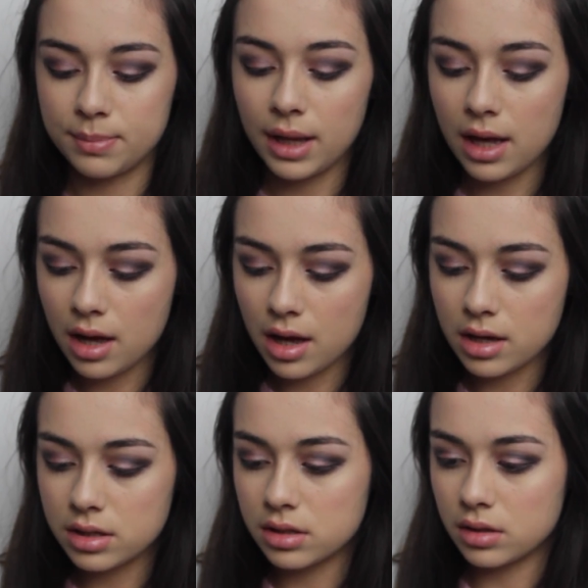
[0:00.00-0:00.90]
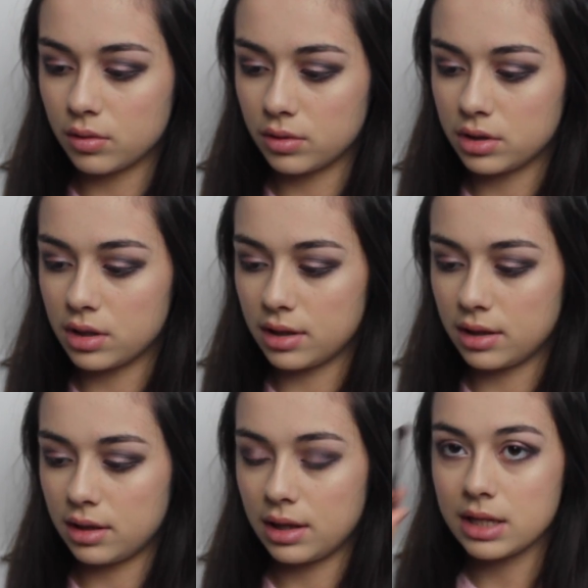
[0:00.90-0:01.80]
Plus, onto
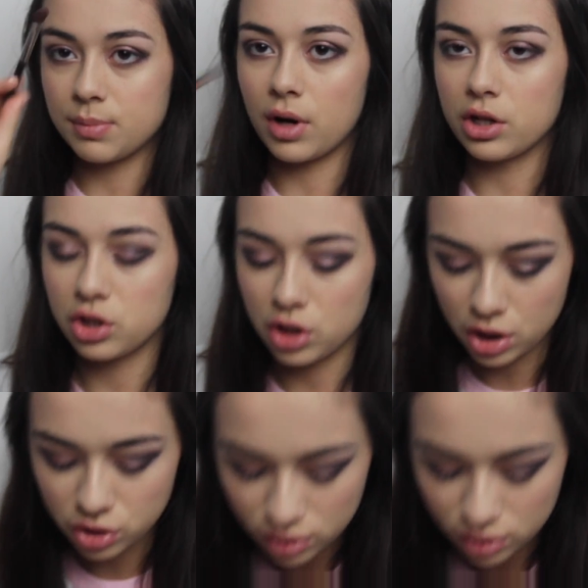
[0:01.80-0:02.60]
this brush, the